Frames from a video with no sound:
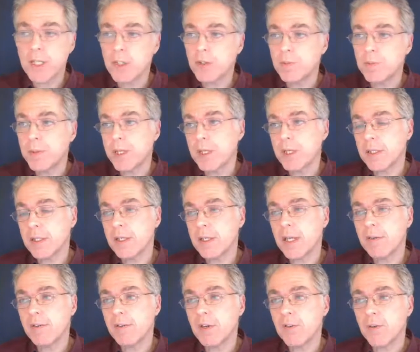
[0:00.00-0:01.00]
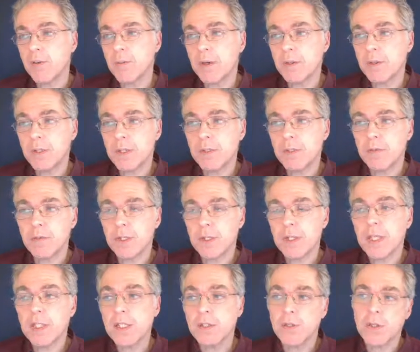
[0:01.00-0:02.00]
to be at the level of about, with an
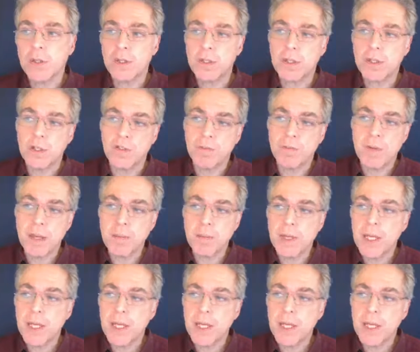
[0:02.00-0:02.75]
uncertainty of maybe